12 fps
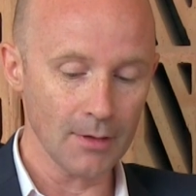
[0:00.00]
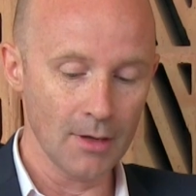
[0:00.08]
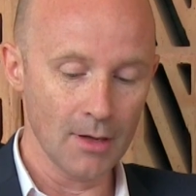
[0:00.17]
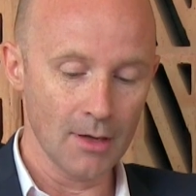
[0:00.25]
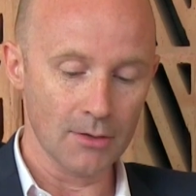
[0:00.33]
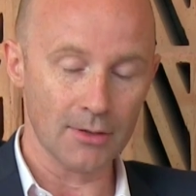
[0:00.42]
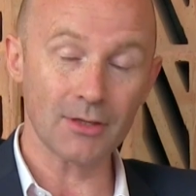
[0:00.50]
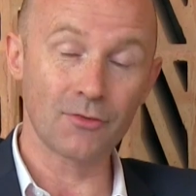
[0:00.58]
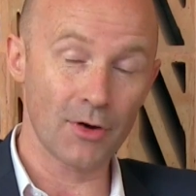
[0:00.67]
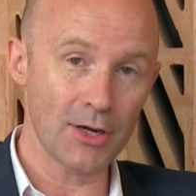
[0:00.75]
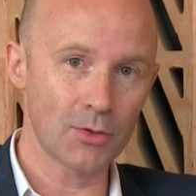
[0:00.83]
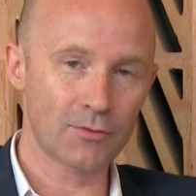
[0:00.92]
So that's
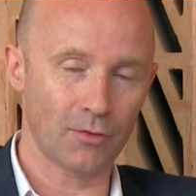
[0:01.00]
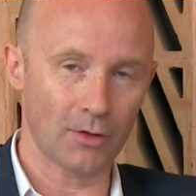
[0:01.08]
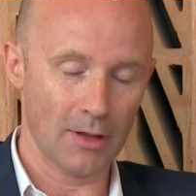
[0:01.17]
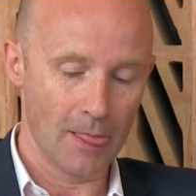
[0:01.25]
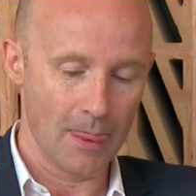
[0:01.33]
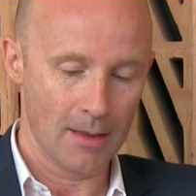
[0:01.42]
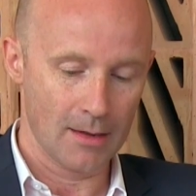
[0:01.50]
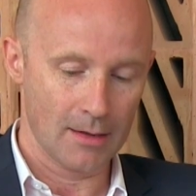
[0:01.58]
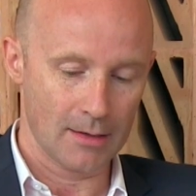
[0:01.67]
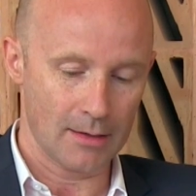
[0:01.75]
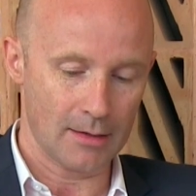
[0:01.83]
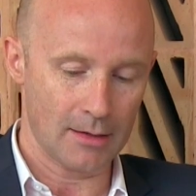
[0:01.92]
very useful
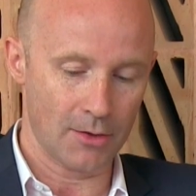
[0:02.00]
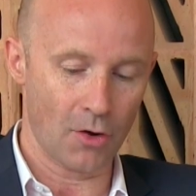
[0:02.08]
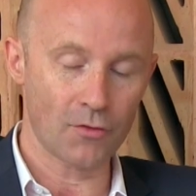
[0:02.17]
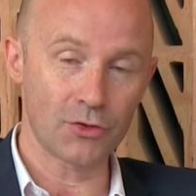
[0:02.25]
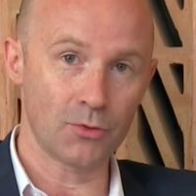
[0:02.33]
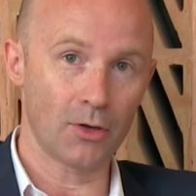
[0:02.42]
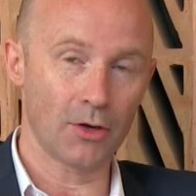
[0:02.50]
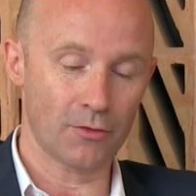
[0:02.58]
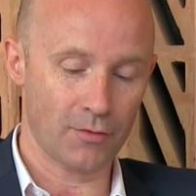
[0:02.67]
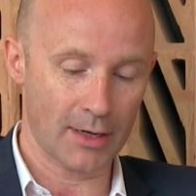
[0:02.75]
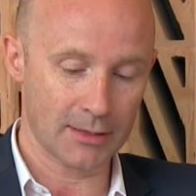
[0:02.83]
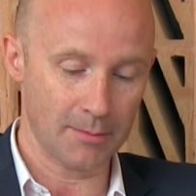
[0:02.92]
and offers you a lot
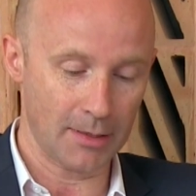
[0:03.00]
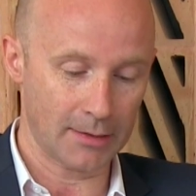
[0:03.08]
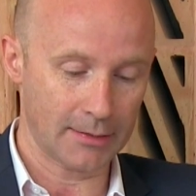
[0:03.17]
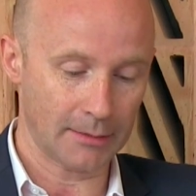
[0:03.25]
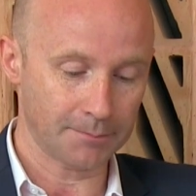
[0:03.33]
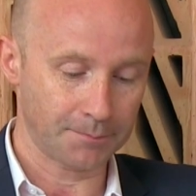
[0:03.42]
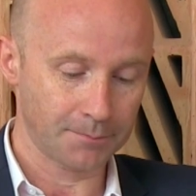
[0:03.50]
of flexibility.